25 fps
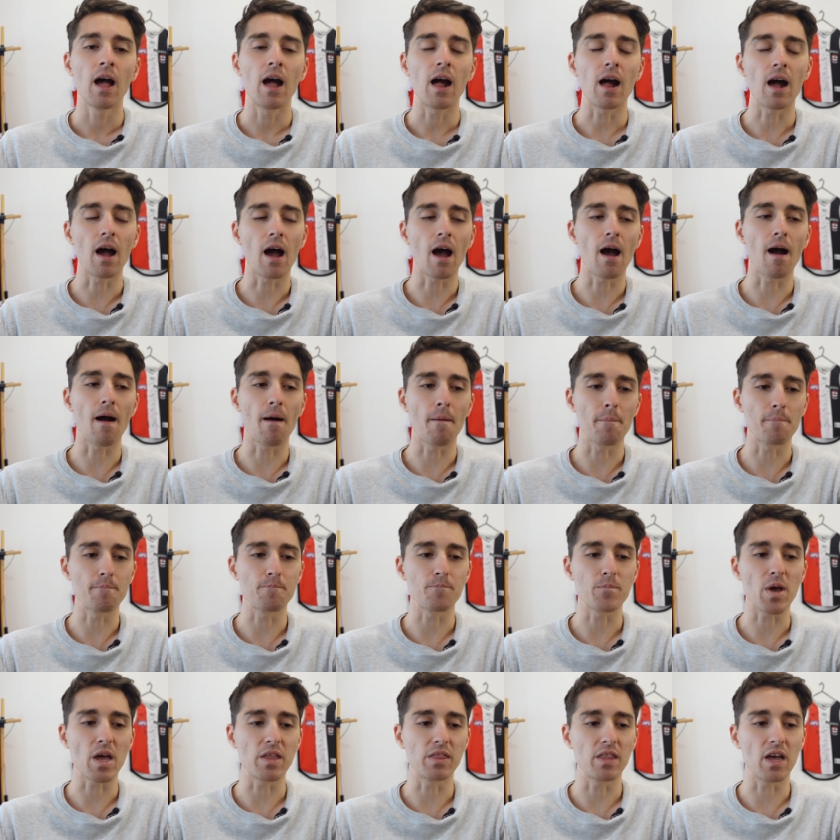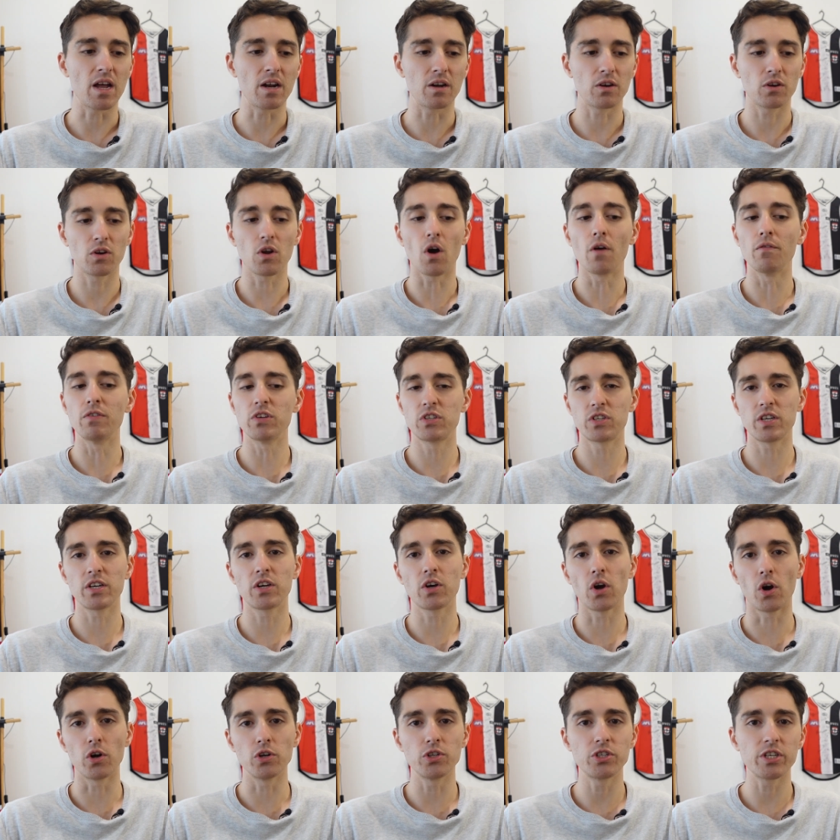Um, and then obviously
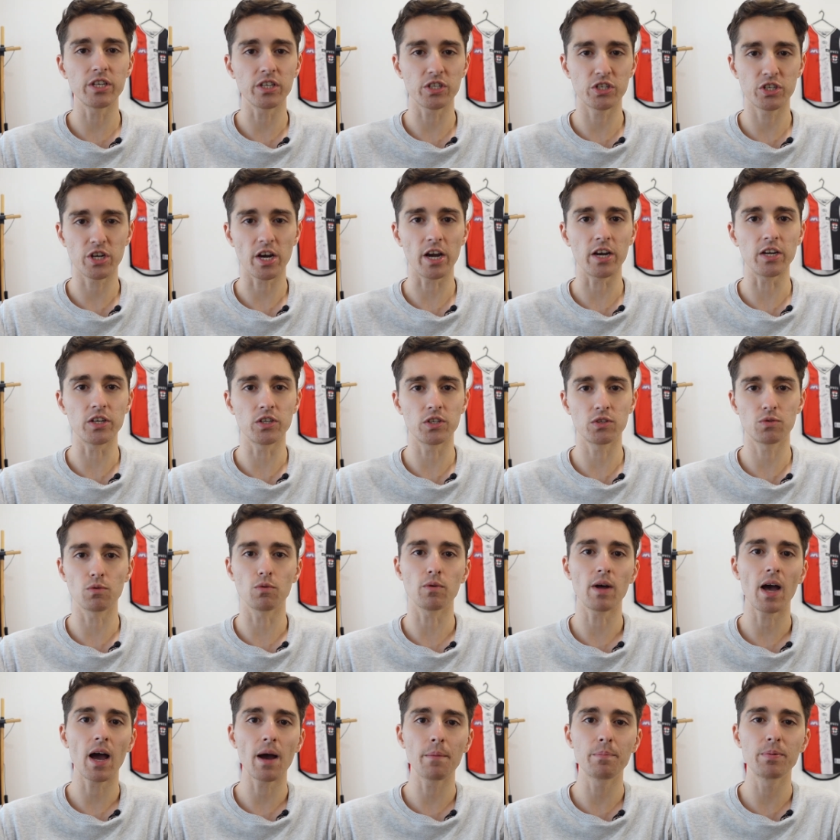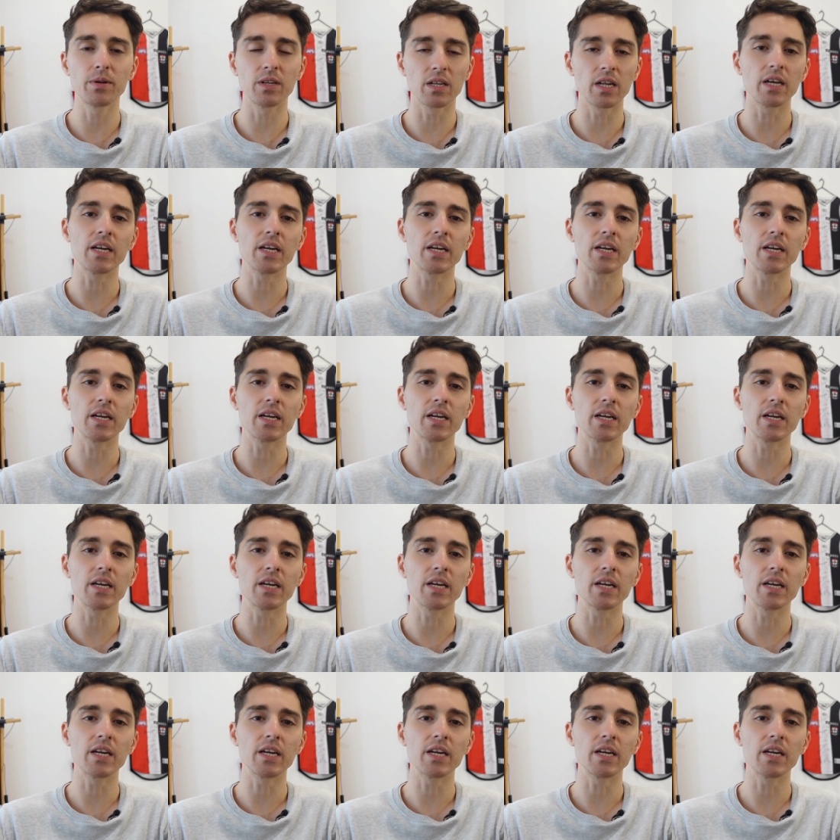coaching changes will happen.